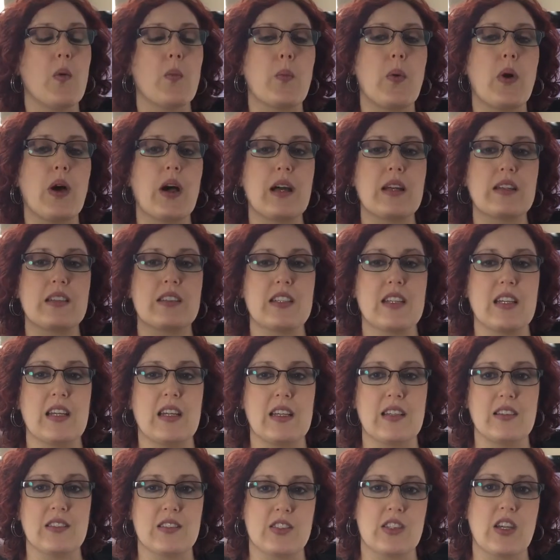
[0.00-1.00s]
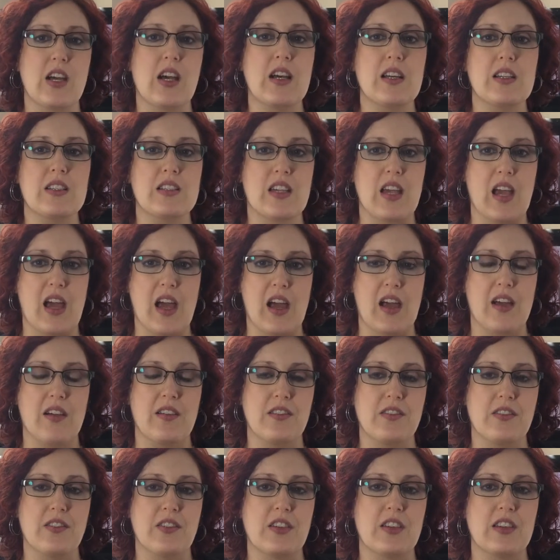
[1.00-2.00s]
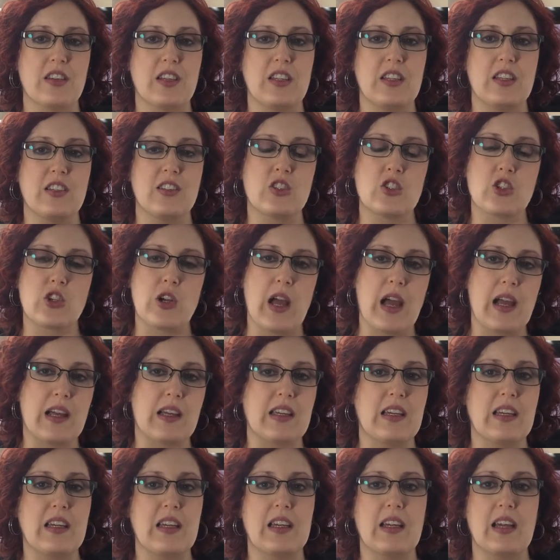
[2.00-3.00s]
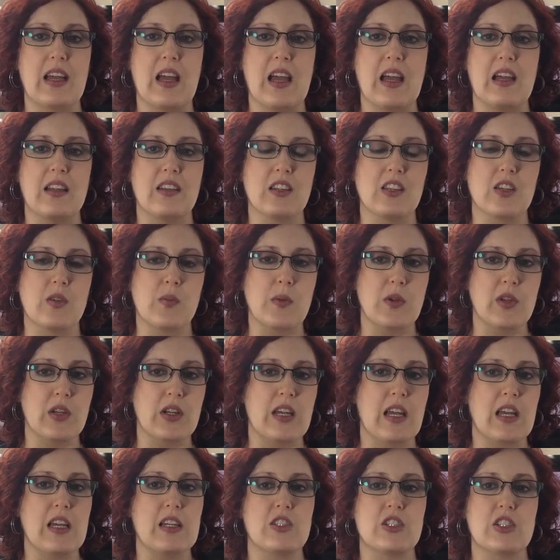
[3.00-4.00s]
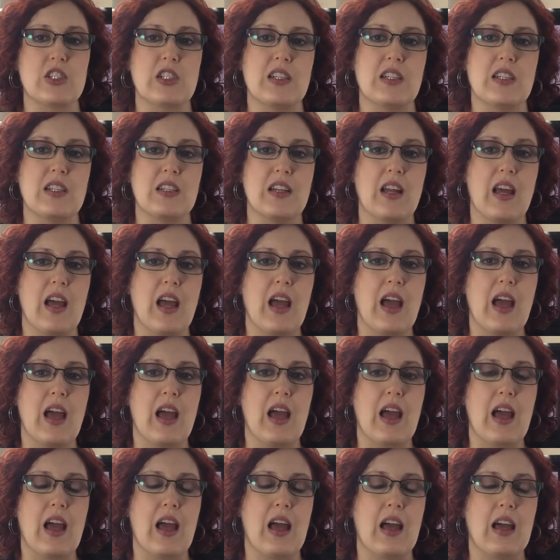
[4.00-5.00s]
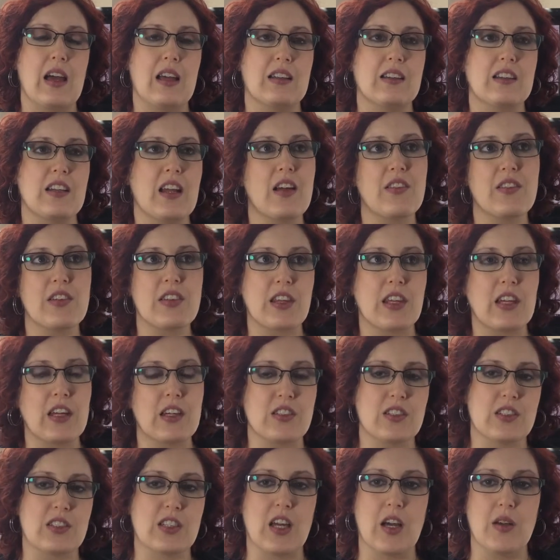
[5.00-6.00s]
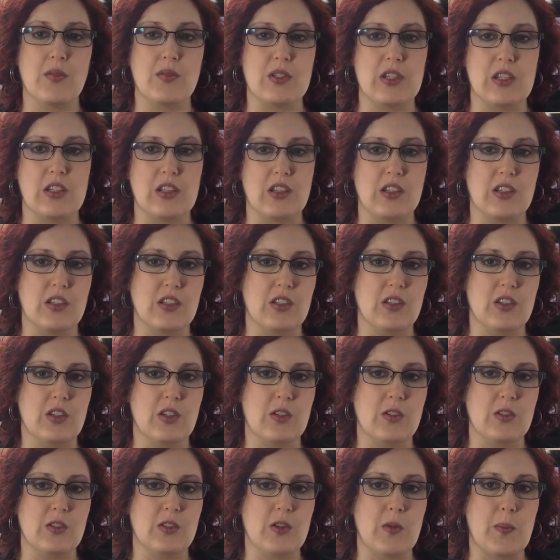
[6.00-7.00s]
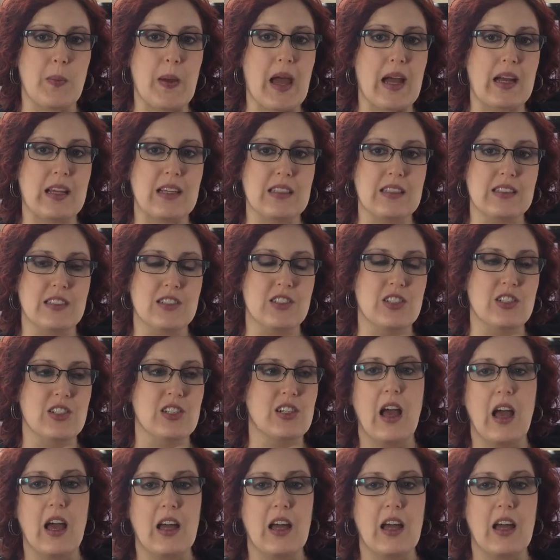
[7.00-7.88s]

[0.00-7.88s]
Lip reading: but it does have the tracking and the communication and everything else that comes in the package.